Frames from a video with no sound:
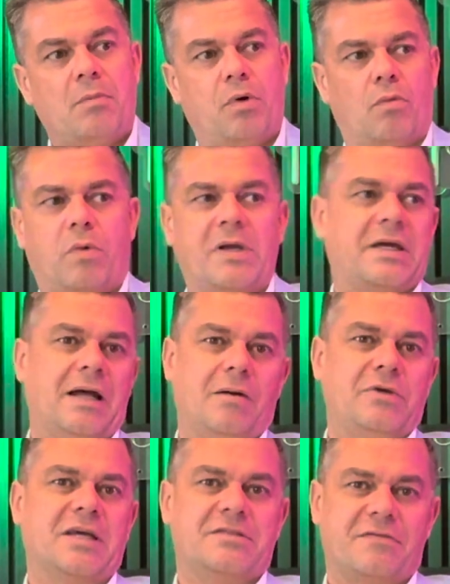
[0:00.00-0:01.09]
but we can help
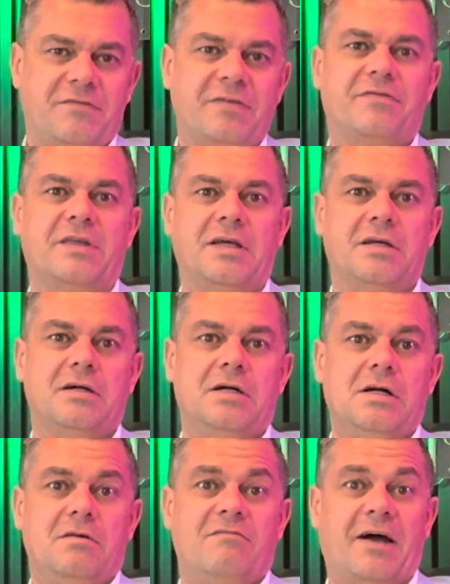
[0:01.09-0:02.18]
you get to 50.
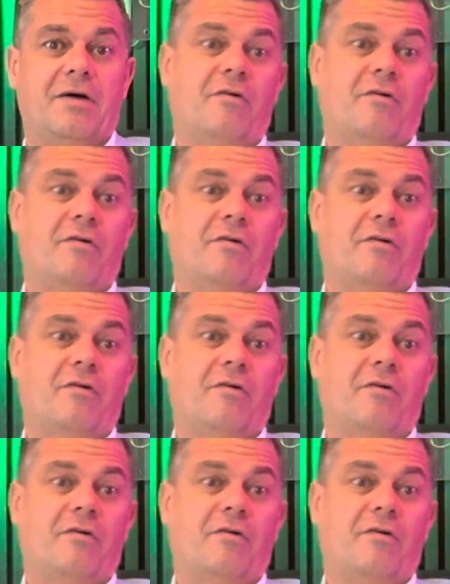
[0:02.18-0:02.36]
That other